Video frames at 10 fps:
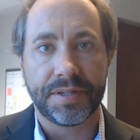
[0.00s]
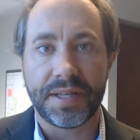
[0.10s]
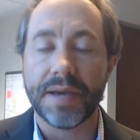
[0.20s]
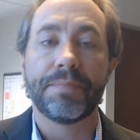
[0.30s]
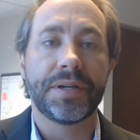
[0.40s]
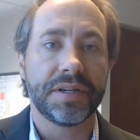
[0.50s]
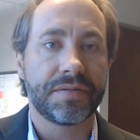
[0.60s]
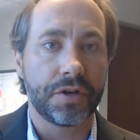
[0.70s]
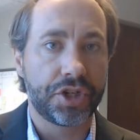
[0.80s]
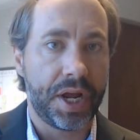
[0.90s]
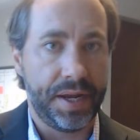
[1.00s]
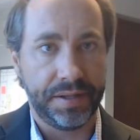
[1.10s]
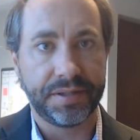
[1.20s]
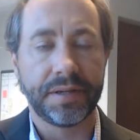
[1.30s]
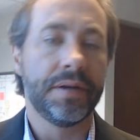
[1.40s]
the impetus for
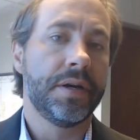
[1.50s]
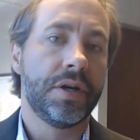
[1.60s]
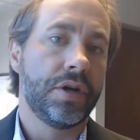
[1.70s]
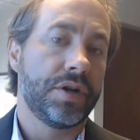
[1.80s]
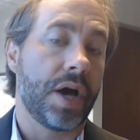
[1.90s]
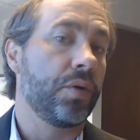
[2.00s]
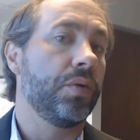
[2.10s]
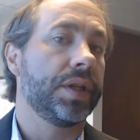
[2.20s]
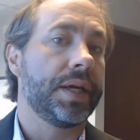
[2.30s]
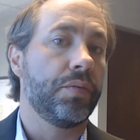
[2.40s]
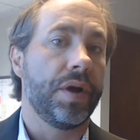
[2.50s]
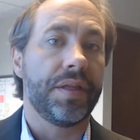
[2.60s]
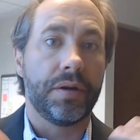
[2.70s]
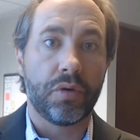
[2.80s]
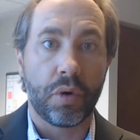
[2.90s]
change, not only
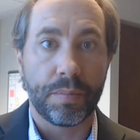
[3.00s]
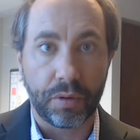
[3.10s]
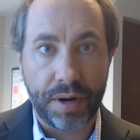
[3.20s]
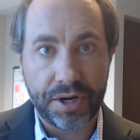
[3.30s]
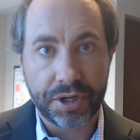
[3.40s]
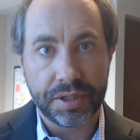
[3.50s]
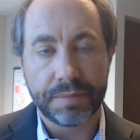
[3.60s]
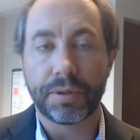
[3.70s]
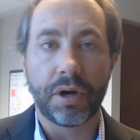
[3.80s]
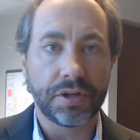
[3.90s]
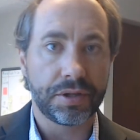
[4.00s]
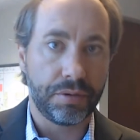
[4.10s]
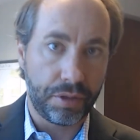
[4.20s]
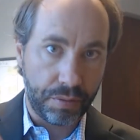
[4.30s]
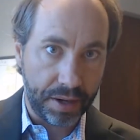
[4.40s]
within corporations, but also
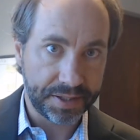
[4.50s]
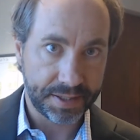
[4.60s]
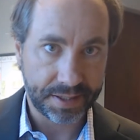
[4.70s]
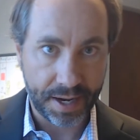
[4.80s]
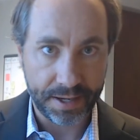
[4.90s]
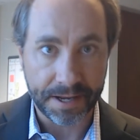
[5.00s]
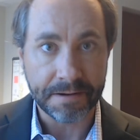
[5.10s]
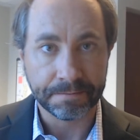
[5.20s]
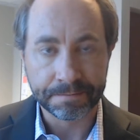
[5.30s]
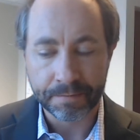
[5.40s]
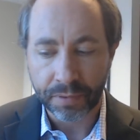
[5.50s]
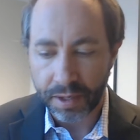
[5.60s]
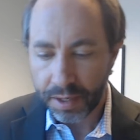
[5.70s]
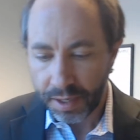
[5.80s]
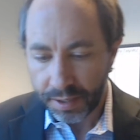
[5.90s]
throughout society.
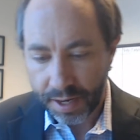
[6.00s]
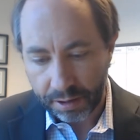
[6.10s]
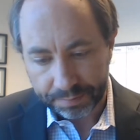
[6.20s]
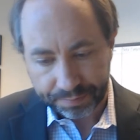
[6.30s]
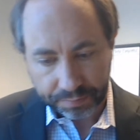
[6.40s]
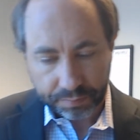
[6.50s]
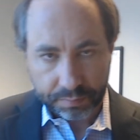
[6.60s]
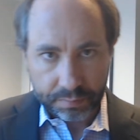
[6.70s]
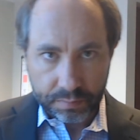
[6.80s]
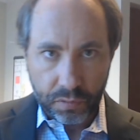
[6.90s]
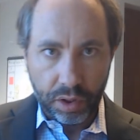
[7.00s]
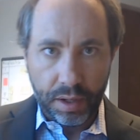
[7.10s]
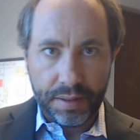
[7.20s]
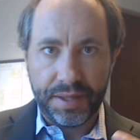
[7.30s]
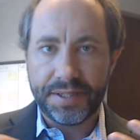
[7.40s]
Now,
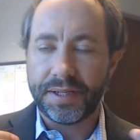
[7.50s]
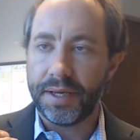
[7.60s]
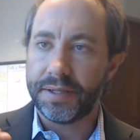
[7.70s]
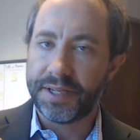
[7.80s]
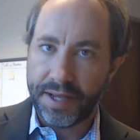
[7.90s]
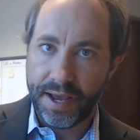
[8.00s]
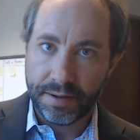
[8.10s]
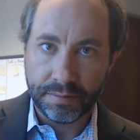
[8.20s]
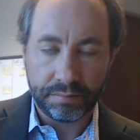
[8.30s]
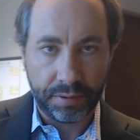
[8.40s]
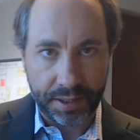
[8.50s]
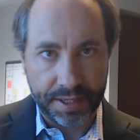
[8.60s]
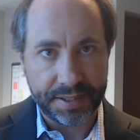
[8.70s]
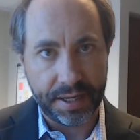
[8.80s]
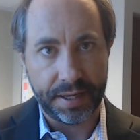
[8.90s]
this today, like I
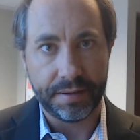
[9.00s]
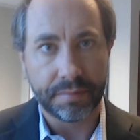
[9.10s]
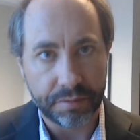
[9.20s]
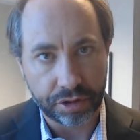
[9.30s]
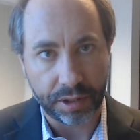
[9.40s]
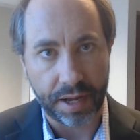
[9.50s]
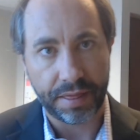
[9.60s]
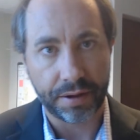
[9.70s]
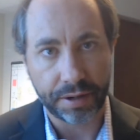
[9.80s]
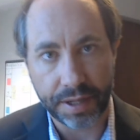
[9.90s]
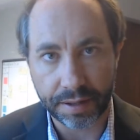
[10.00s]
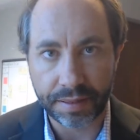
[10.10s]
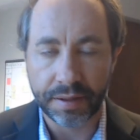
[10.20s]
said, July 30th,